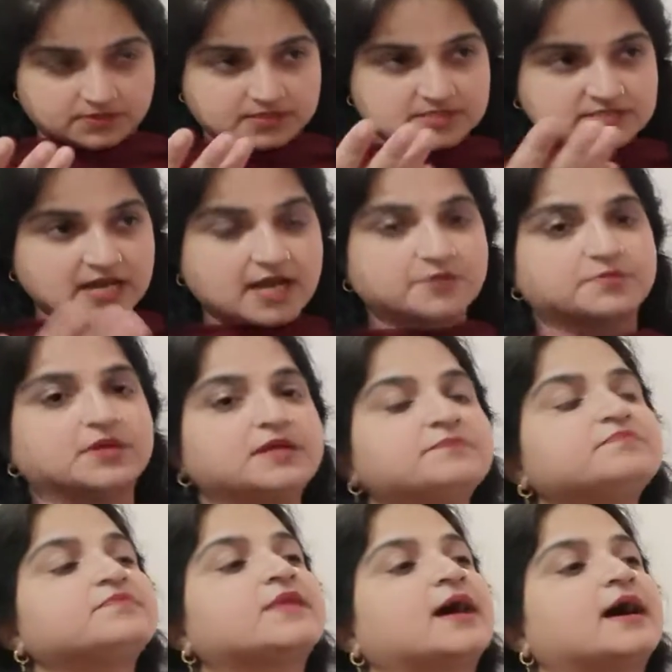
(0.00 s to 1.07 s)
this
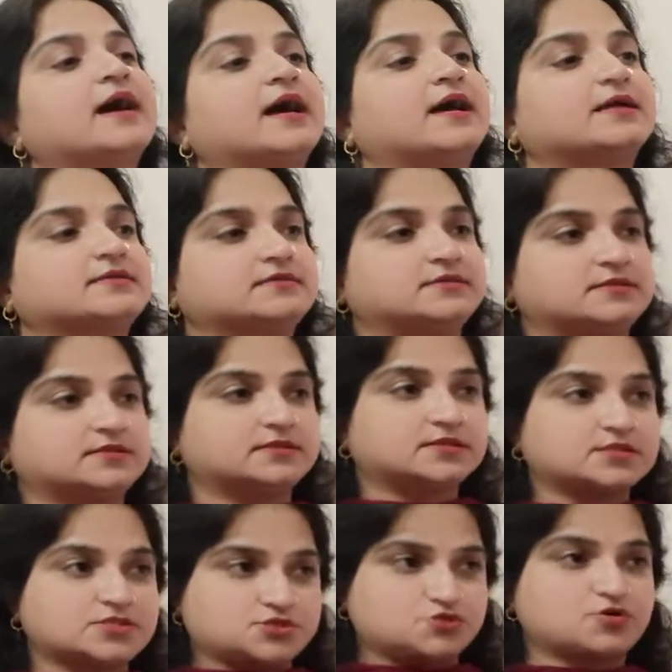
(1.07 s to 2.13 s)
army, and
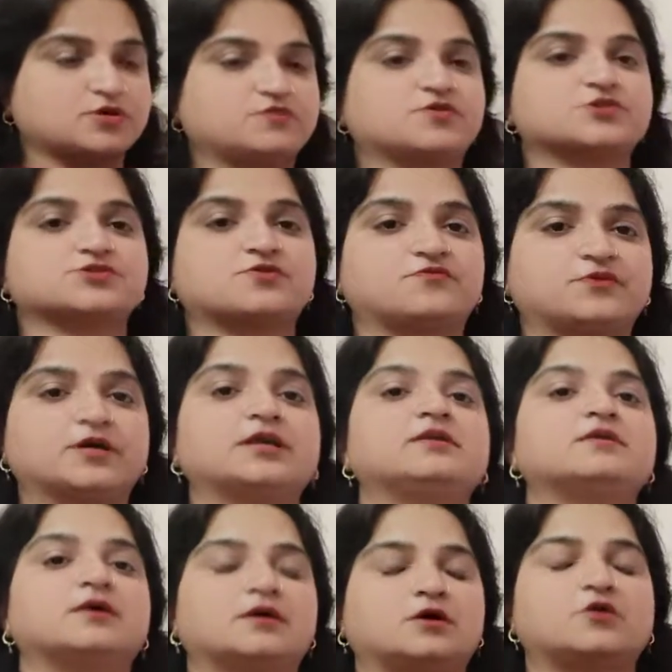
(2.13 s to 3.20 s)
the story was
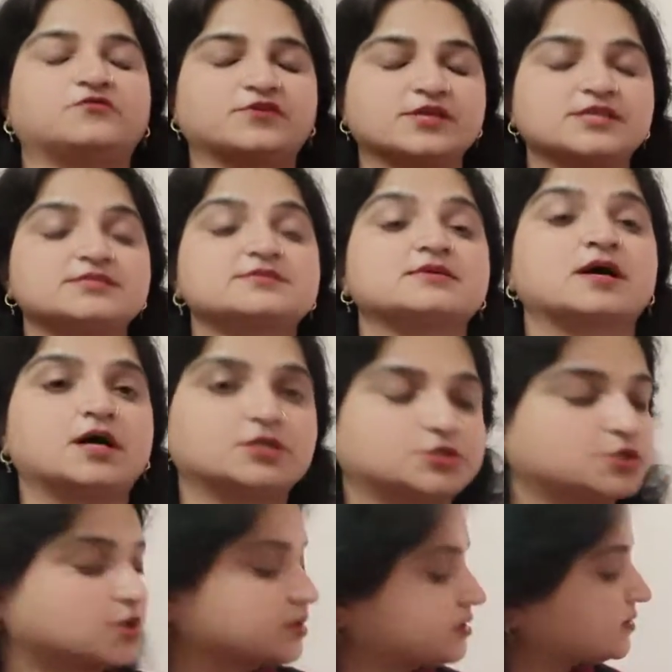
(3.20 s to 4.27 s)
of his
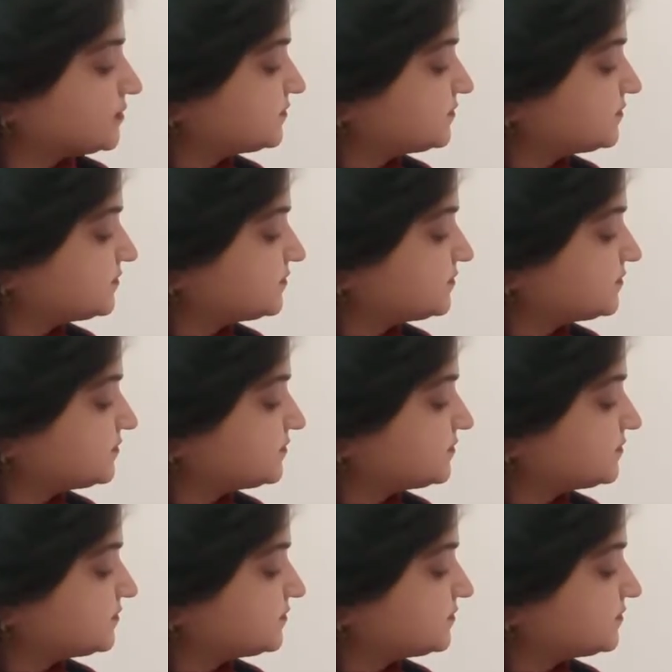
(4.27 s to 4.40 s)
daughter.